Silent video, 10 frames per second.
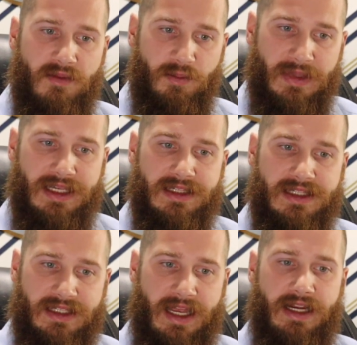means
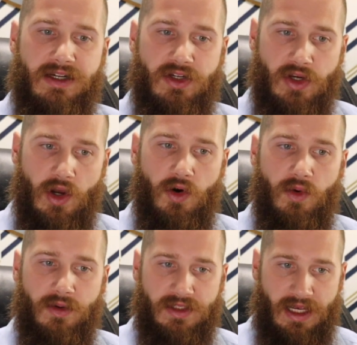saying
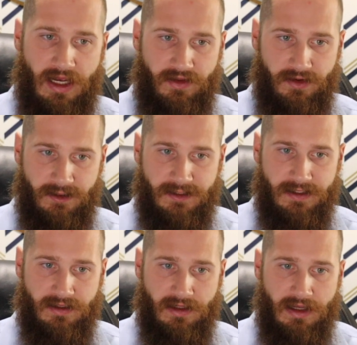no to others.